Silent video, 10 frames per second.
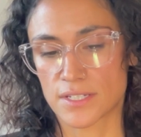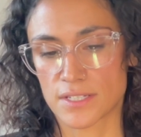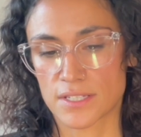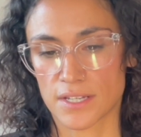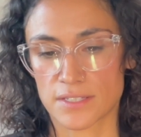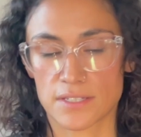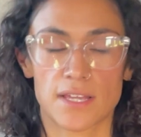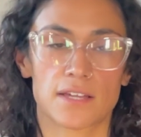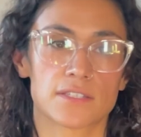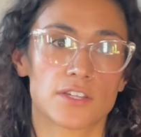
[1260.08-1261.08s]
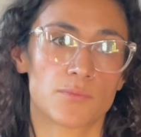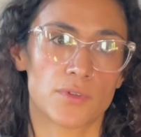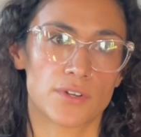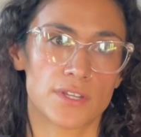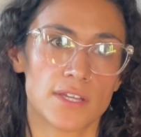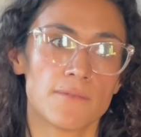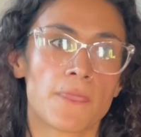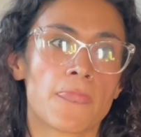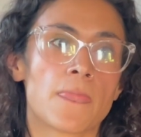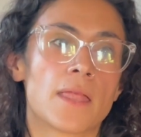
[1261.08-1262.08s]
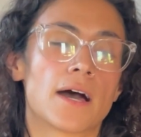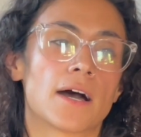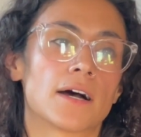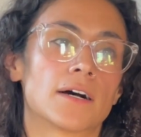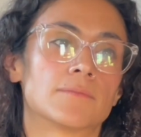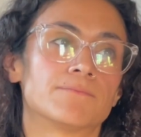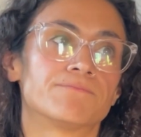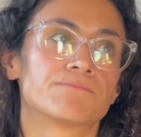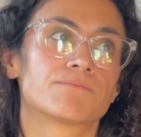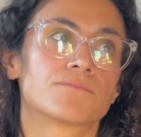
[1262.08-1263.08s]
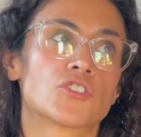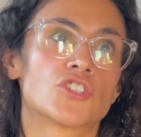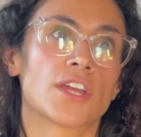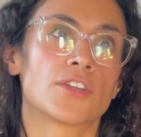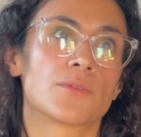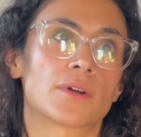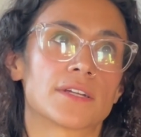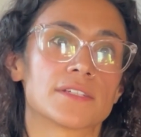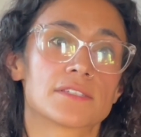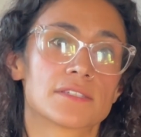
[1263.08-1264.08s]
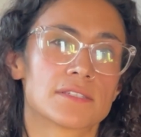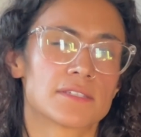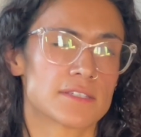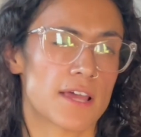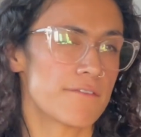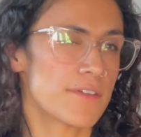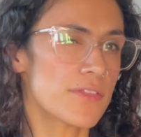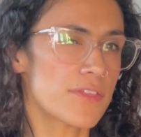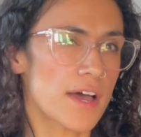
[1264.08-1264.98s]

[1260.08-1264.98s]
discuss this as a community January 7th,